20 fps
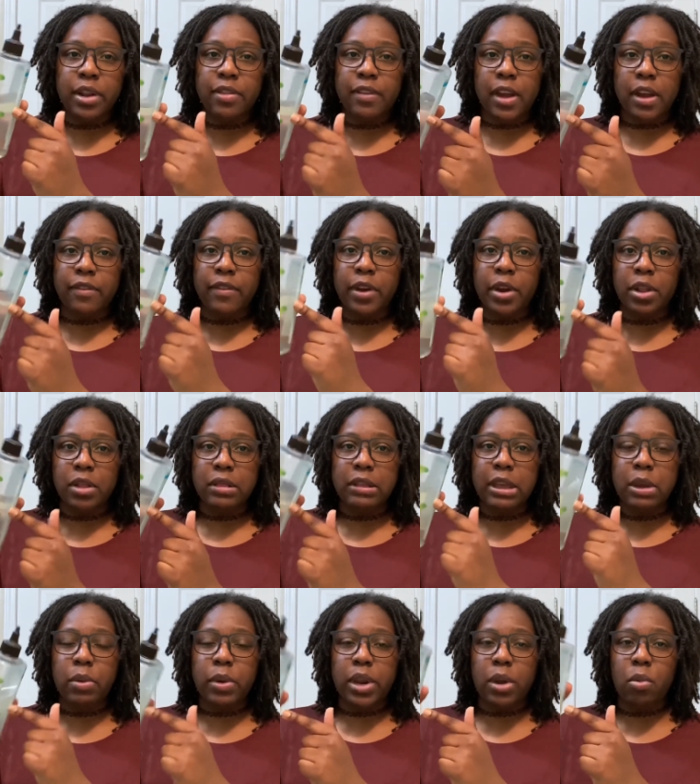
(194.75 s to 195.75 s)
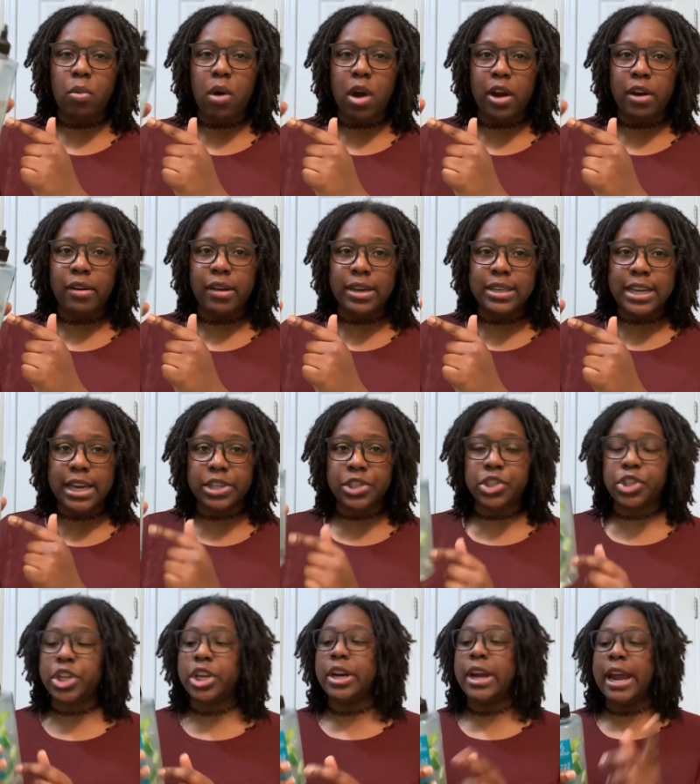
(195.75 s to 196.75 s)
It's got a very liquidy, watery
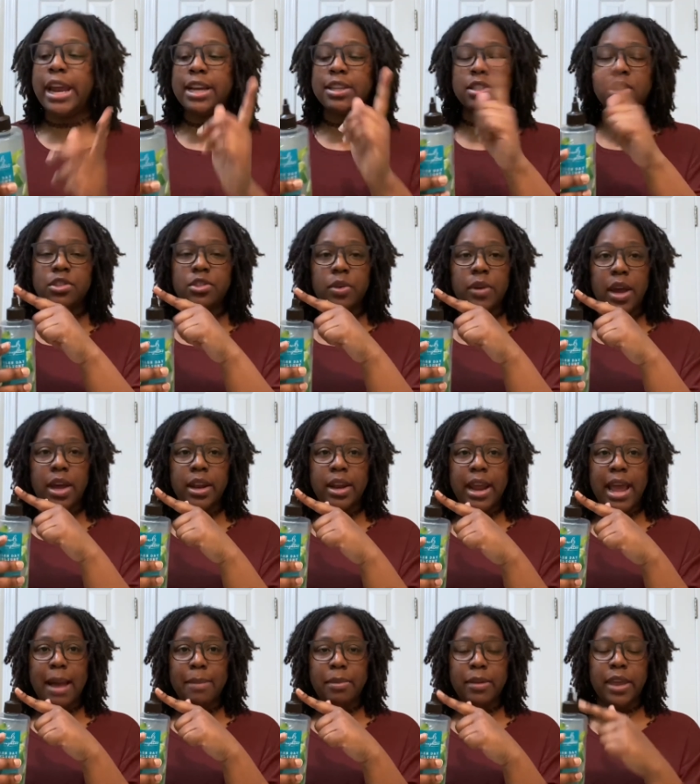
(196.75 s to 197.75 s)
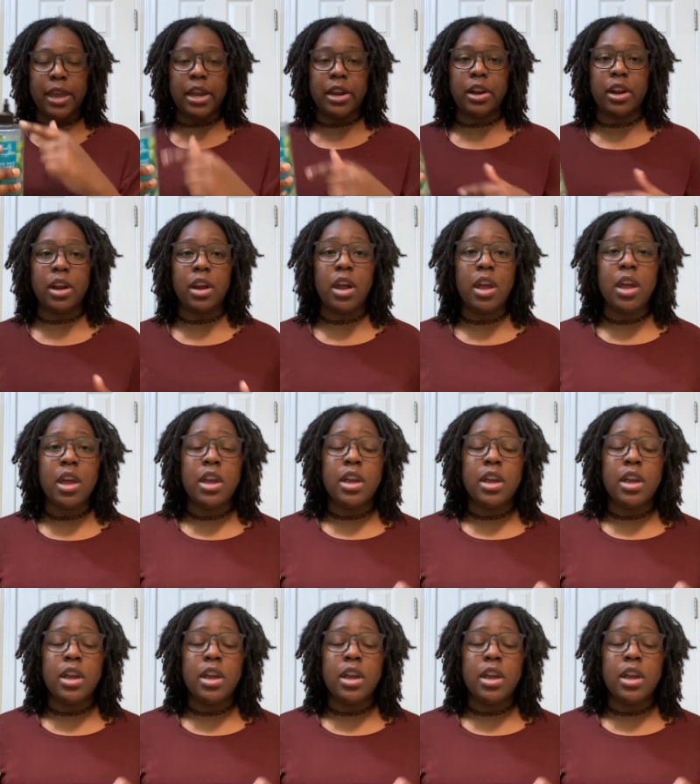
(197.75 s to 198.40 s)
texture, and it's also got an applicator.